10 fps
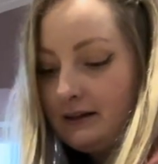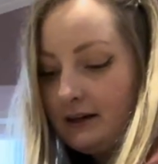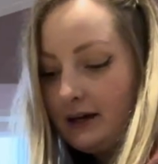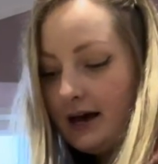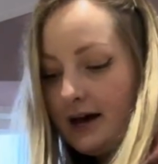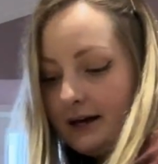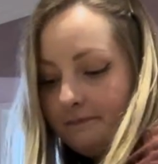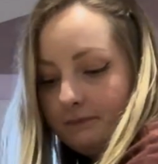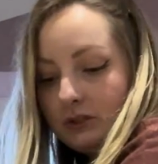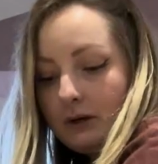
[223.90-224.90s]
Okay,
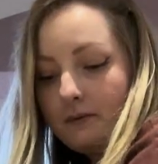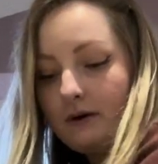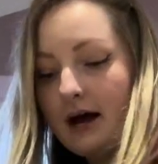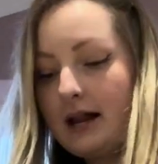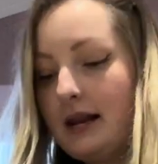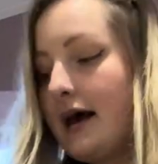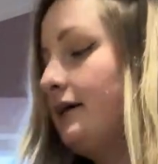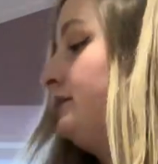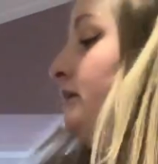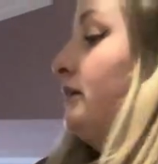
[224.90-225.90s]
so our
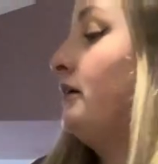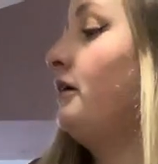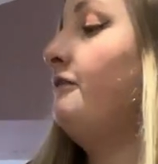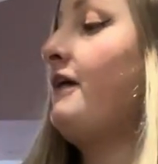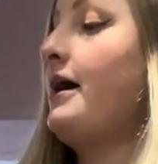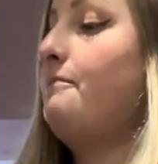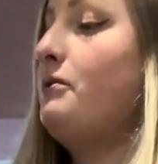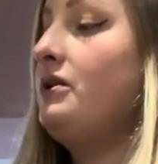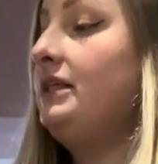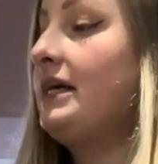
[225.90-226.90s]
last of our
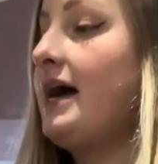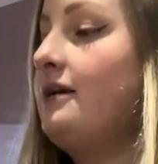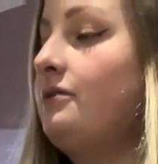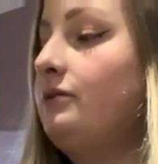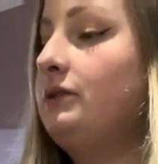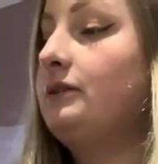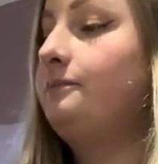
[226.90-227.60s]
bunny tails.